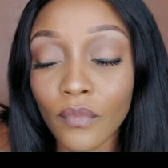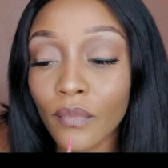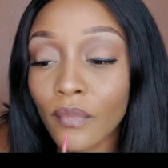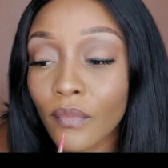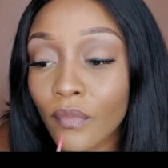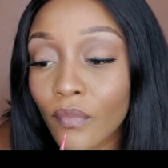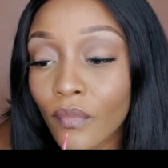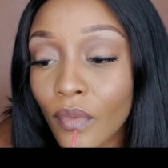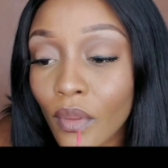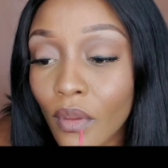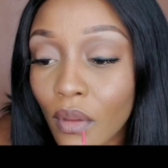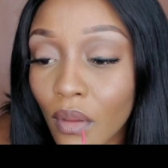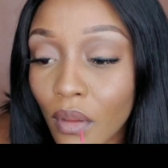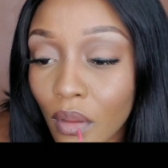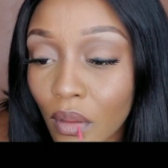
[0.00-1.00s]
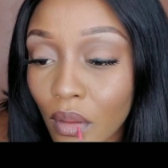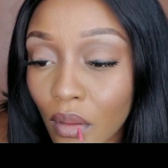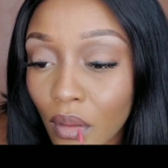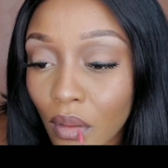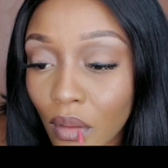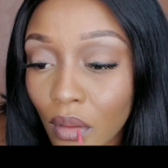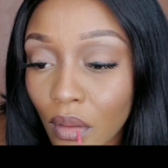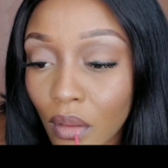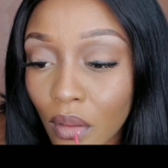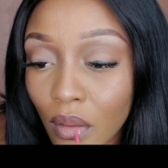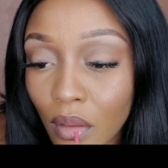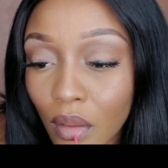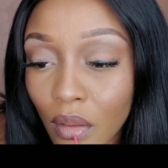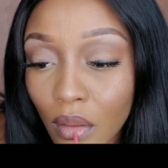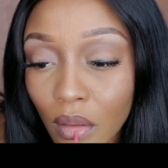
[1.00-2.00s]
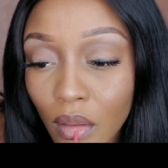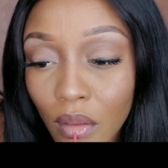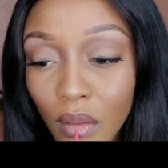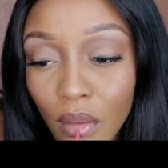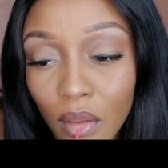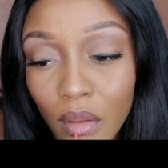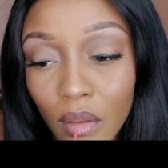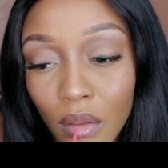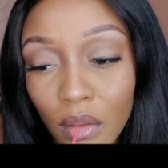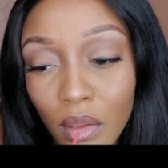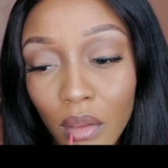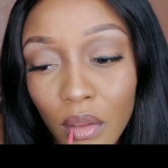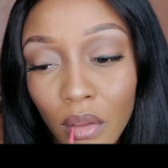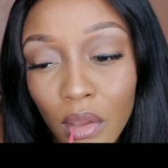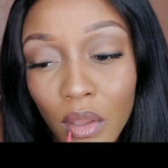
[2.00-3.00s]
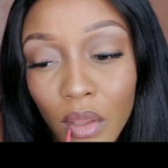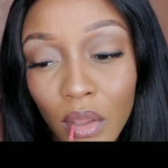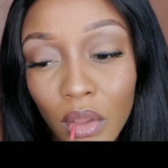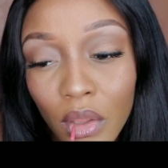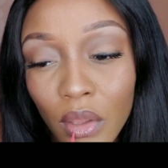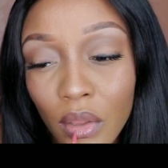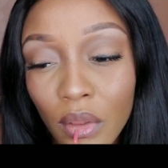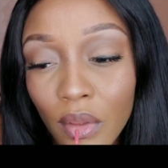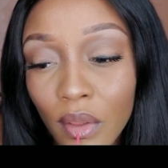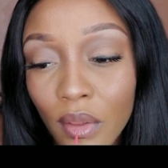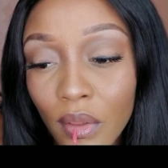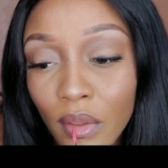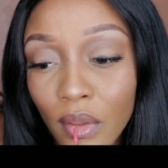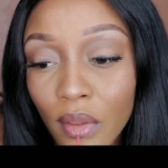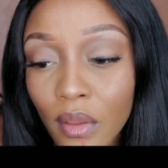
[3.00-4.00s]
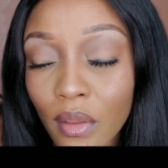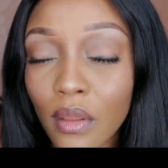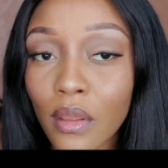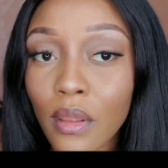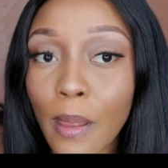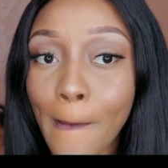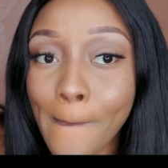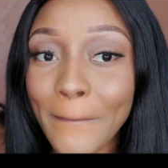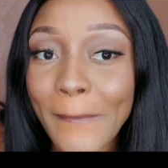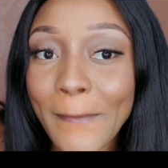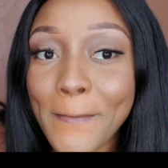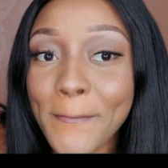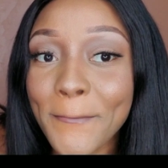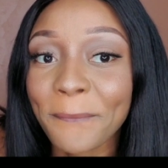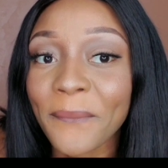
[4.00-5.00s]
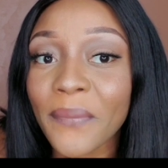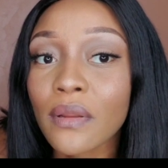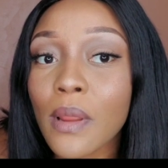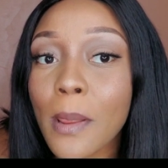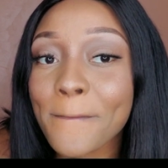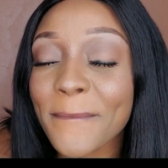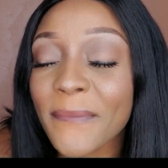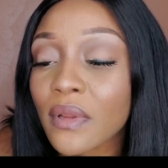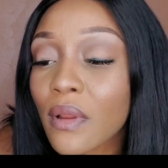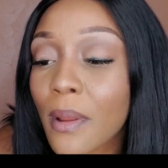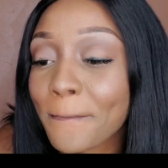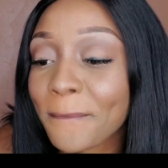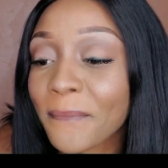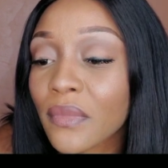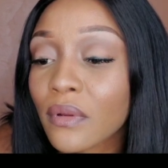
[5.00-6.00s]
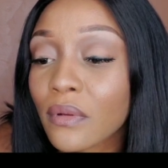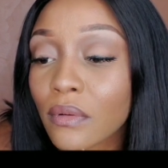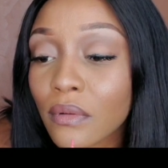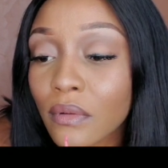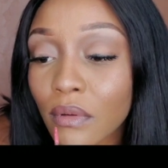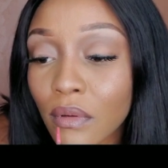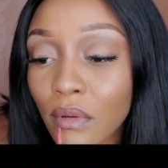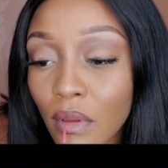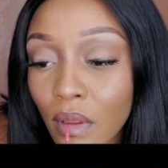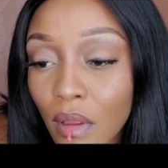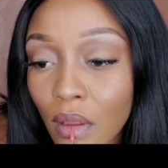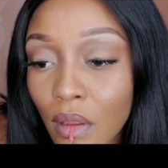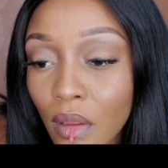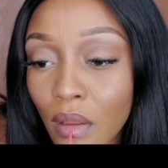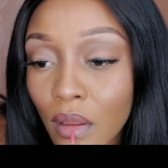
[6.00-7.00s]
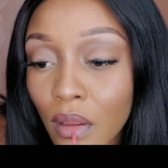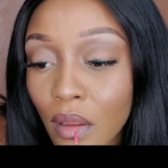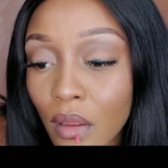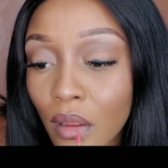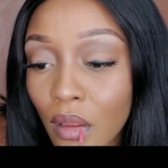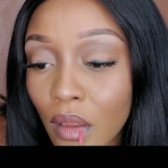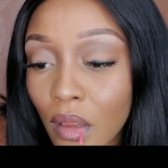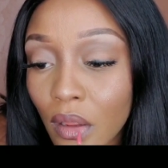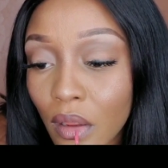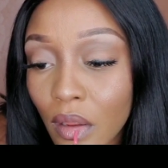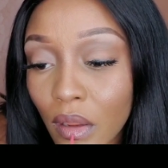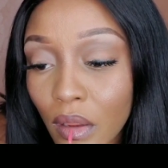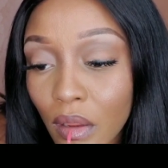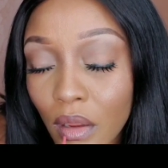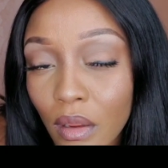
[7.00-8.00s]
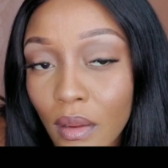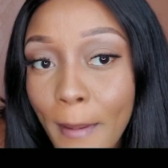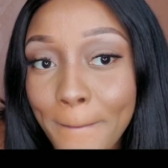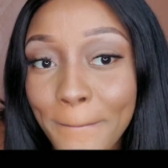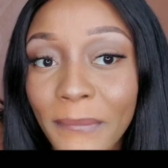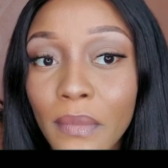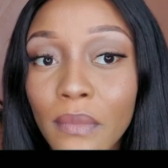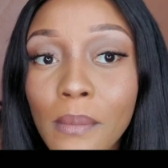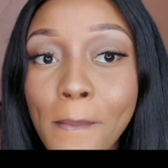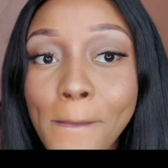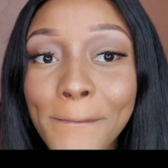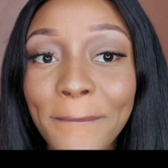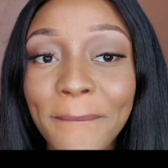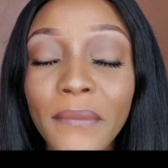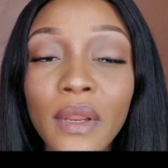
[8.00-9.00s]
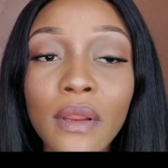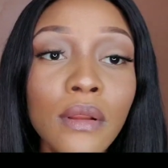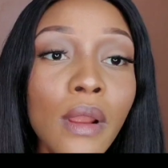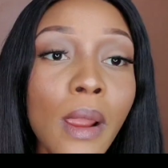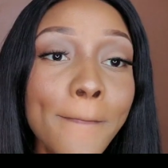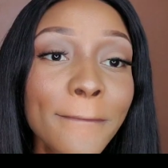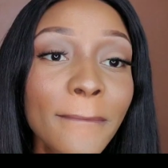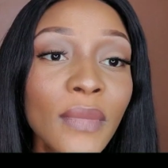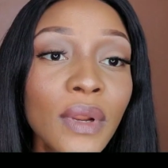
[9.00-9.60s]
lip gloss. So that's what I'm actually using to, you know, put on a shine. And yeah guys, that's it. So I hope you guys